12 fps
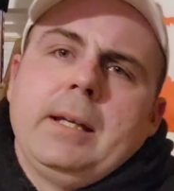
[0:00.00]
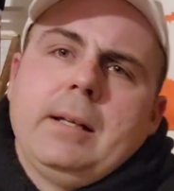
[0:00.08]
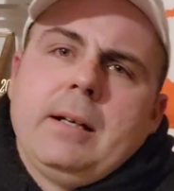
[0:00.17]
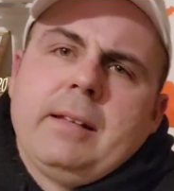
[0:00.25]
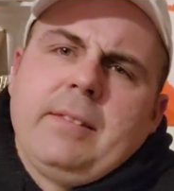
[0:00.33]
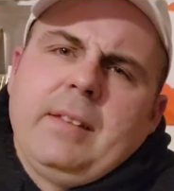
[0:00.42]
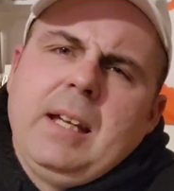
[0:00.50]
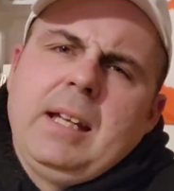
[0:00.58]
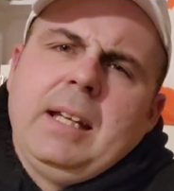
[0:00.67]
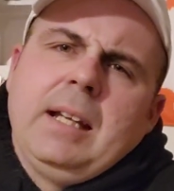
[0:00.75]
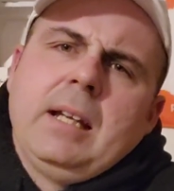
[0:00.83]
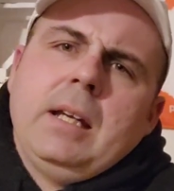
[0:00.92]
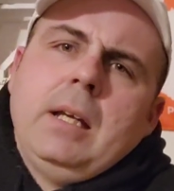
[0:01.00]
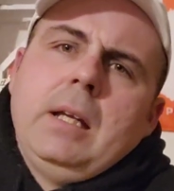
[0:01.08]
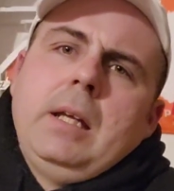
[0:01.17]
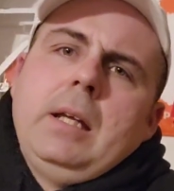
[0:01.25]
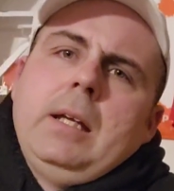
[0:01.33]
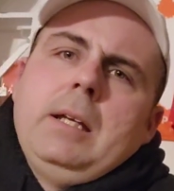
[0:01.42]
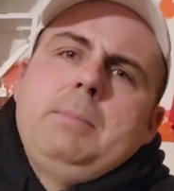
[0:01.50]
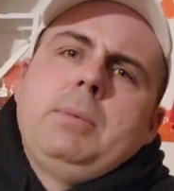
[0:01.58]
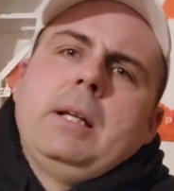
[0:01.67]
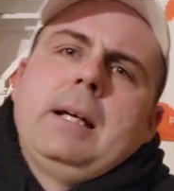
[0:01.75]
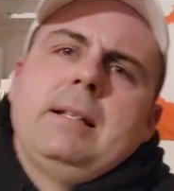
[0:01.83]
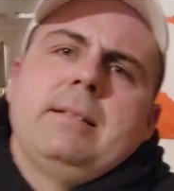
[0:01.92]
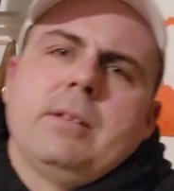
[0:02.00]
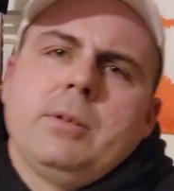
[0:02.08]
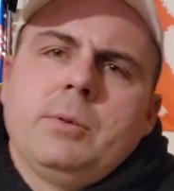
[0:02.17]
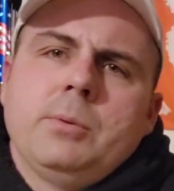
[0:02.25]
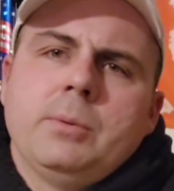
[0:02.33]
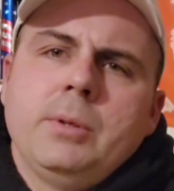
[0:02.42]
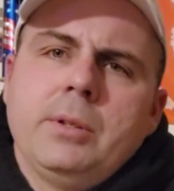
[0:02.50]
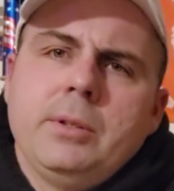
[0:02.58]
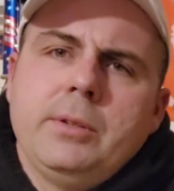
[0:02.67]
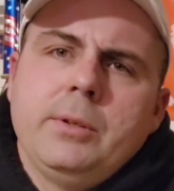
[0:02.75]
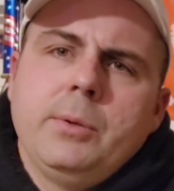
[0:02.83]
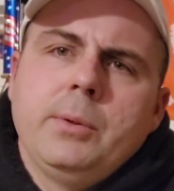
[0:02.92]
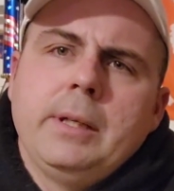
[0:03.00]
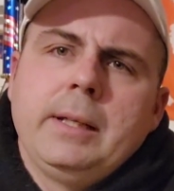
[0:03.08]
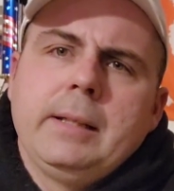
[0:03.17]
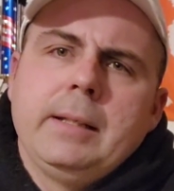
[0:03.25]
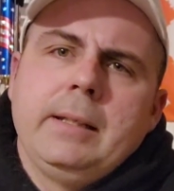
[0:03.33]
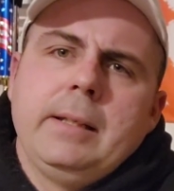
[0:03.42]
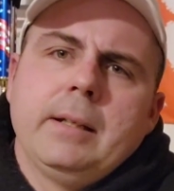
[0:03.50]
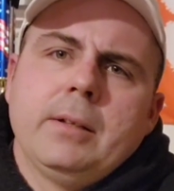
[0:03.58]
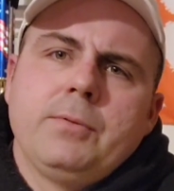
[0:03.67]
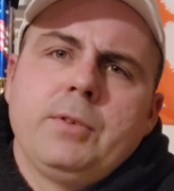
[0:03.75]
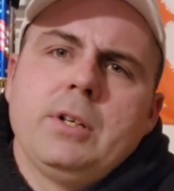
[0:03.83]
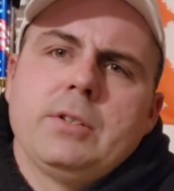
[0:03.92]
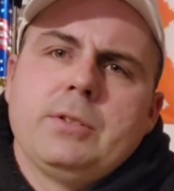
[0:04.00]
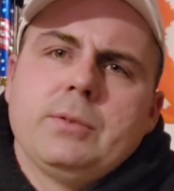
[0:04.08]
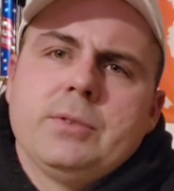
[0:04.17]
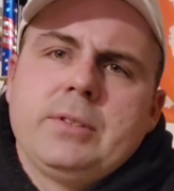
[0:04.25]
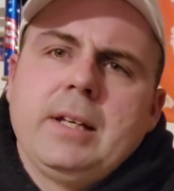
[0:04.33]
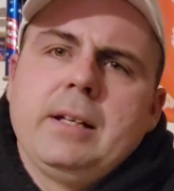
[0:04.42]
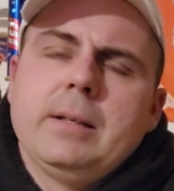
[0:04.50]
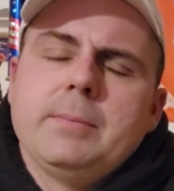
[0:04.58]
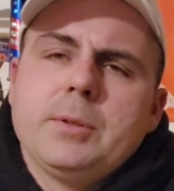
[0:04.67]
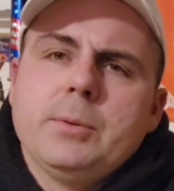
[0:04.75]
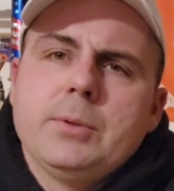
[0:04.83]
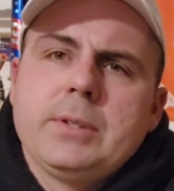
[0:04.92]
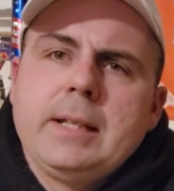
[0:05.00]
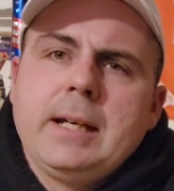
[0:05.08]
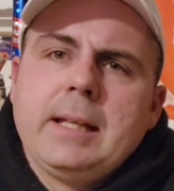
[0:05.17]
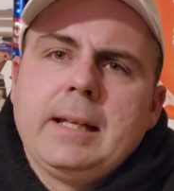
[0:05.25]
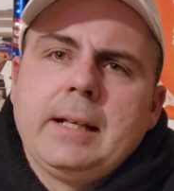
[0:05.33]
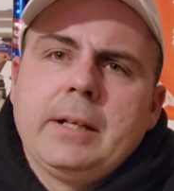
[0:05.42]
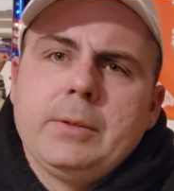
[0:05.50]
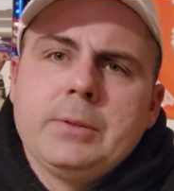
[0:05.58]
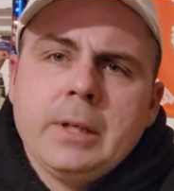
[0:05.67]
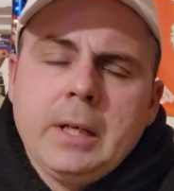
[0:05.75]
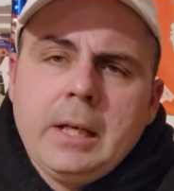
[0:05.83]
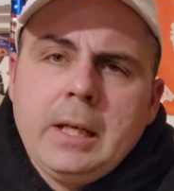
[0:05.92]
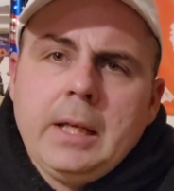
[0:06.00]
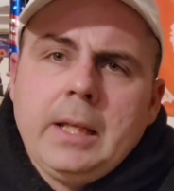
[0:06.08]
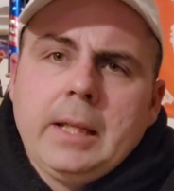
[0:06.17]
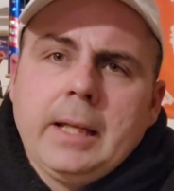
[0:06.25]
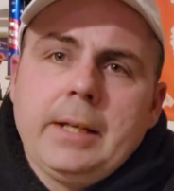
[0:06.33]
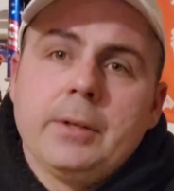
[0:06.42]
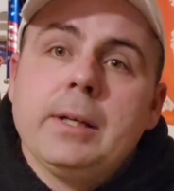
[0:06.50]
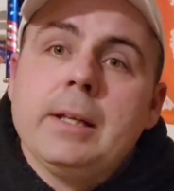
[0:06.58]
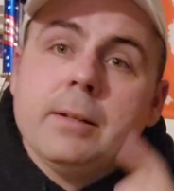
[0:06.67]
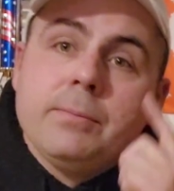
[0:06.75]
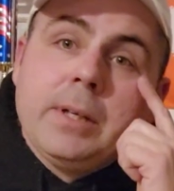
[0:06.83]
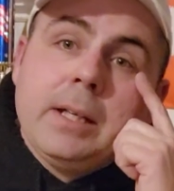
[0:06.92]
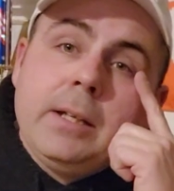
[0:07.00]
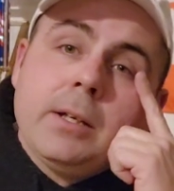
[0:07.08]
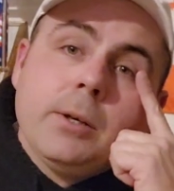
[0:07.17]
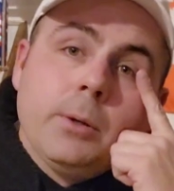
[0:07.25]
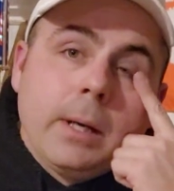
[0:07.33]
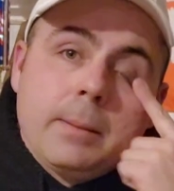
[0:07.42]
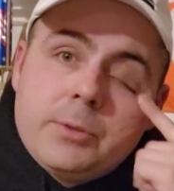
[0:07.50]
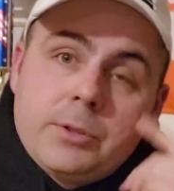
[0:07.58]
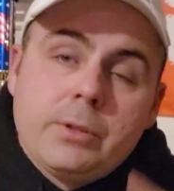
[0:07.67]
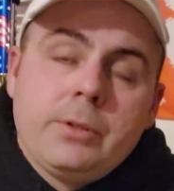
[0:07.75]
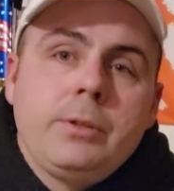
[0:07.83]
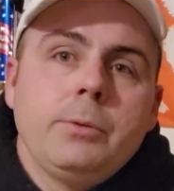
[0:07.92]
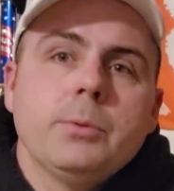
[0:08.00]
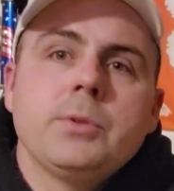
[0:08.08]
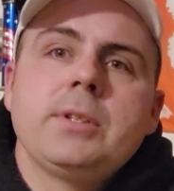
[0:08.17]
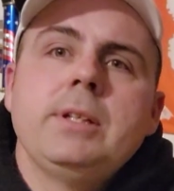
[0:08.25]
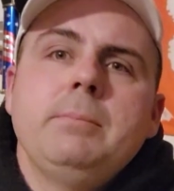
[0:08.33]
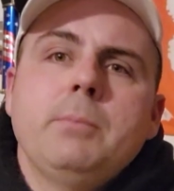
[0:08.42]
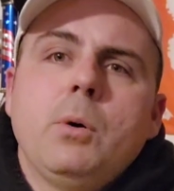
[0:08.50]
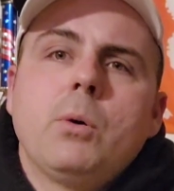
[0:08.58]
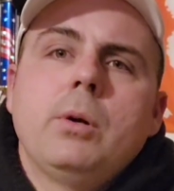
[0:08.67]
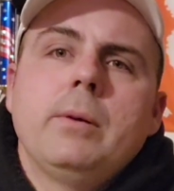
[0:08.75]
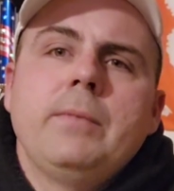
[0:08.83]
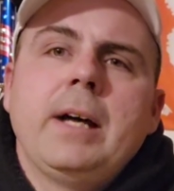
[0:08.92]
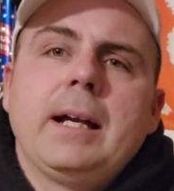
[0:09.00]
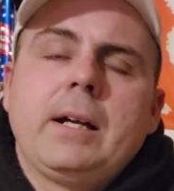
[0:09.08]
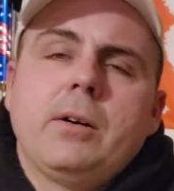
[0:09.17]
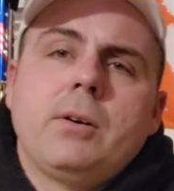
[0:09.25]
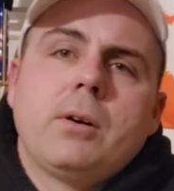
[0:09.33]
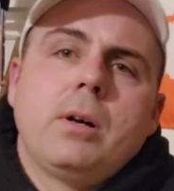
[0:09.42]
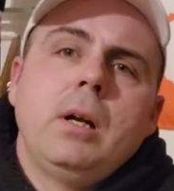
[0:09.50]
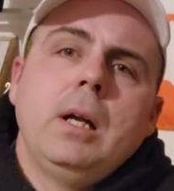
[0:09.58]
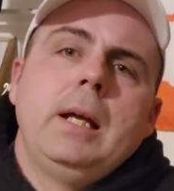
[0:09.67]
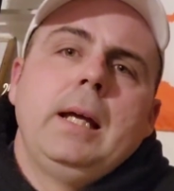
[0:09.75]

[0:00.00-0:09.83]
and I think he plans on doing the functional setup, so we'll see how that goes later in the video. I'm sure you will see more of that car